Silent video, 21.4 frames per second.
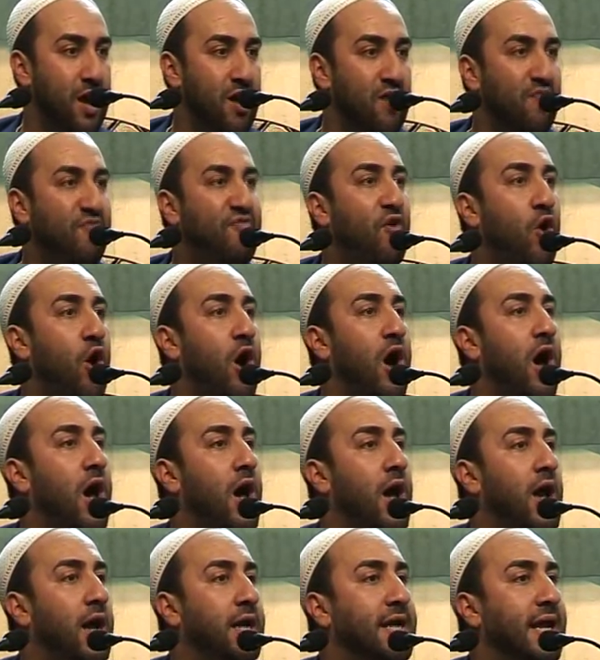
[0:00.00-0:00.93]
For
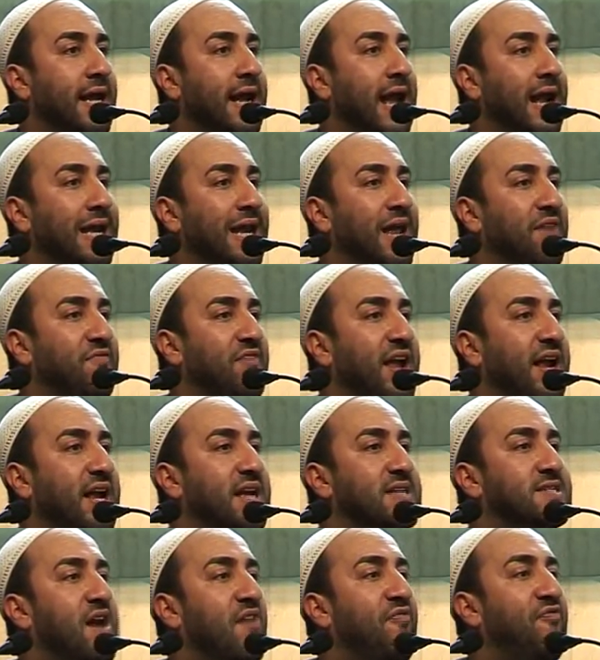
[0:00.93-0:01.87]
earning a
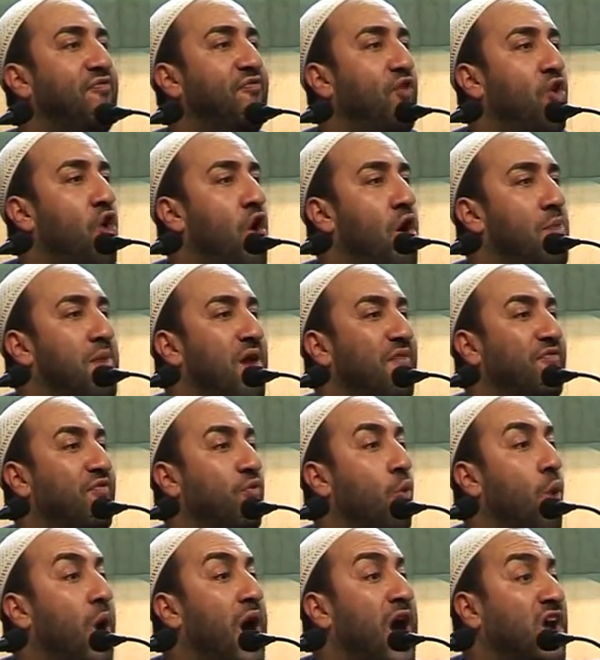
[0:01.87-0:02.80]
living is a form of
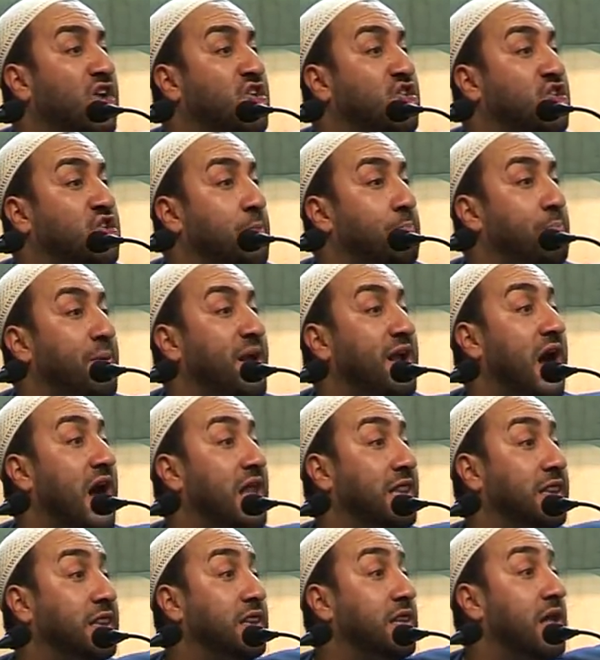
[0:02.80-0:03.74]
worshipping
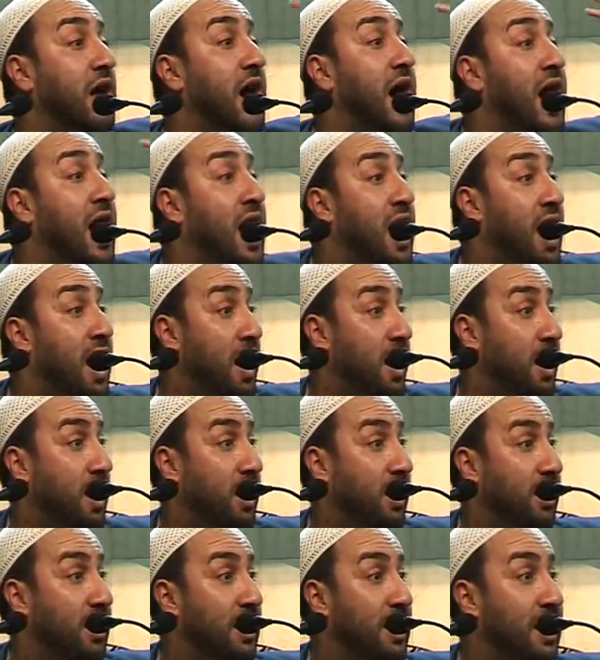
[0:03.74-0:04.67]

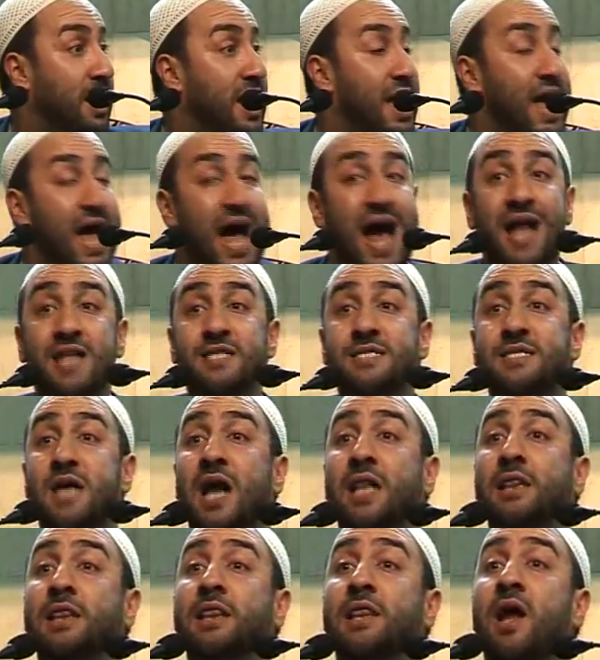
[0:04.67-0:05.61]
Allah. And
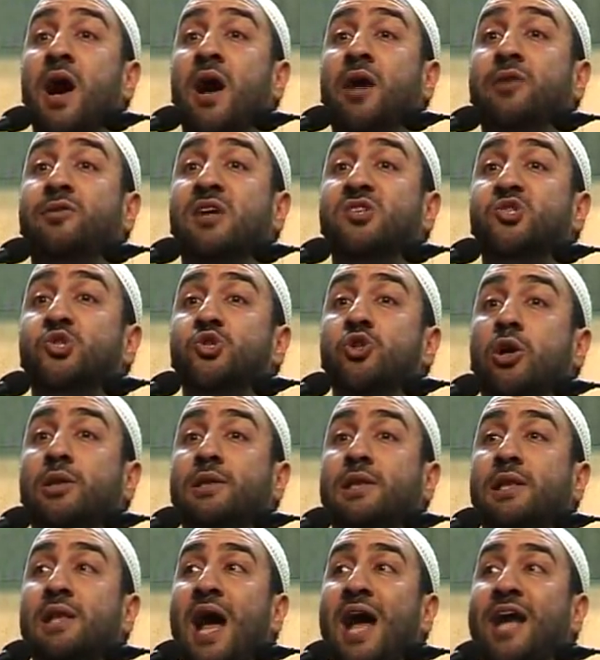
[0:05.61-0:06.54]
Allah does
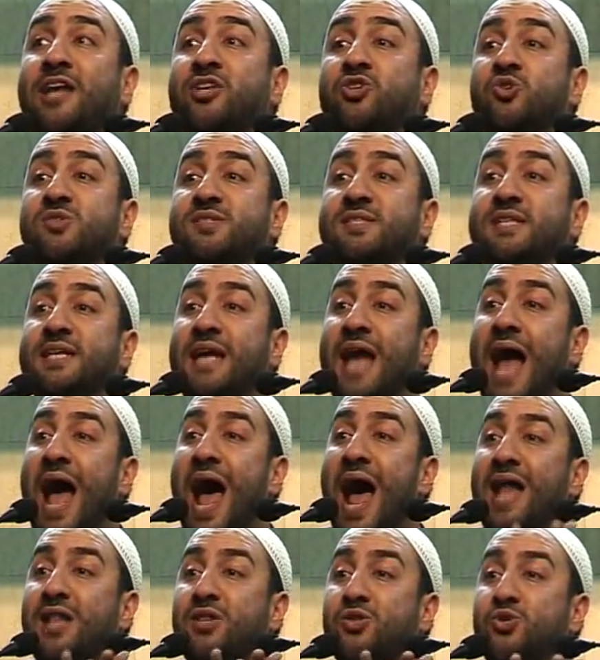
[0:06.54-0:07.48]
not like to see
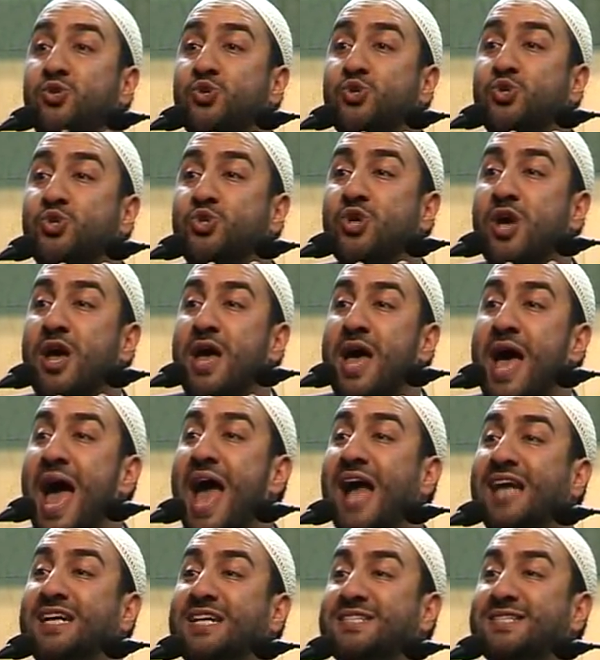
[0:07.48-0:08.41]
hands
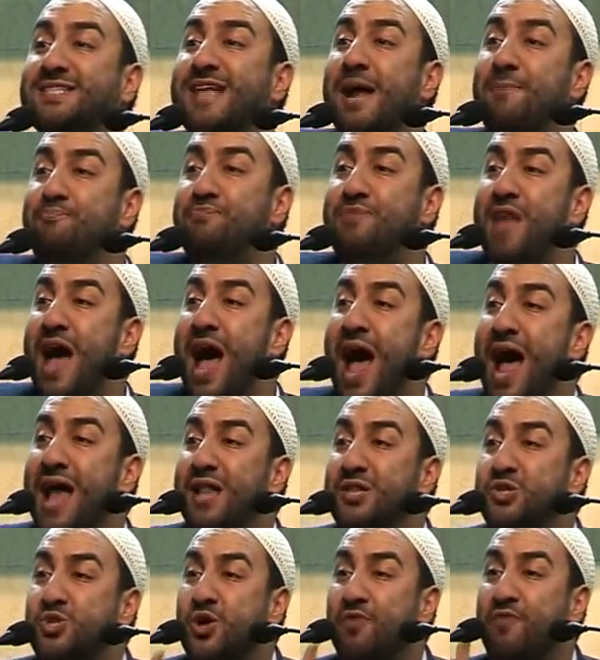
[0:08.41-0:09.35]
except the
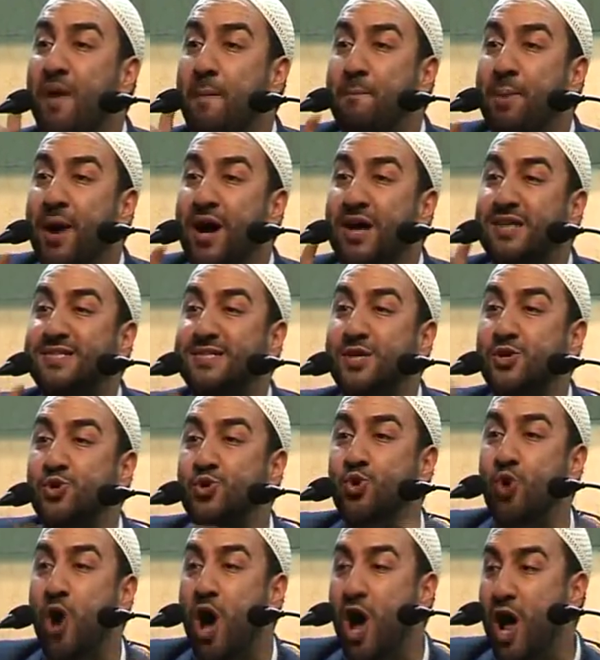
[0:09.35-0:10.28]
hands of a person
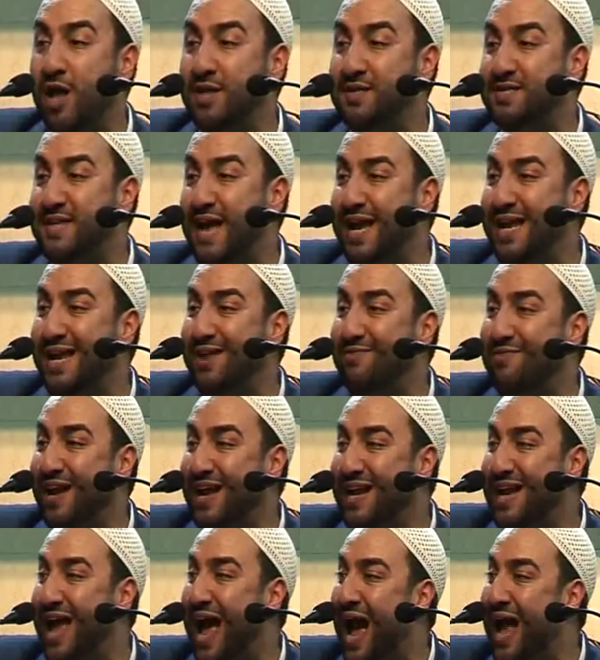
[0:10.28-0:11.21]
who earns a
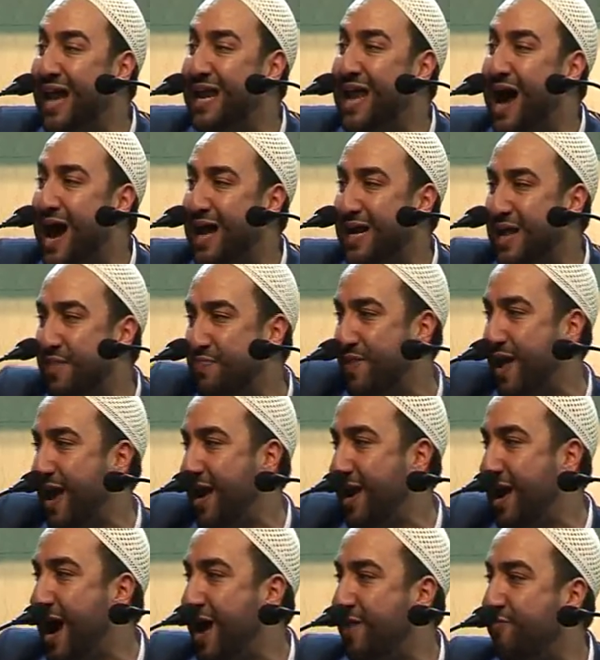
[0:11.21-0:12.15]
living in halal in
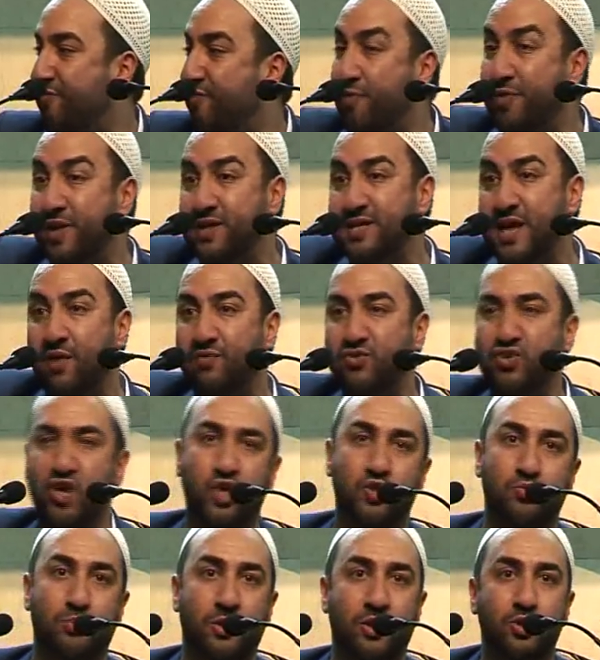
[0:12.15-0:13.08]
their life on the Day of
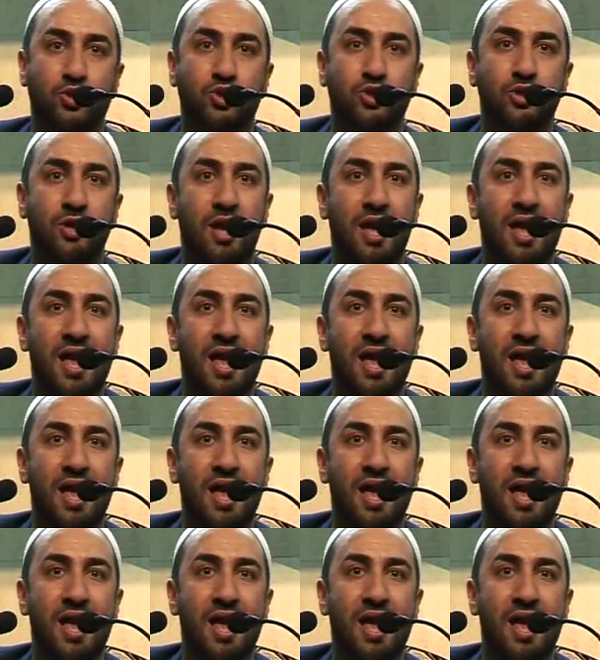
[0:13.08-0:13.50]
Judgment.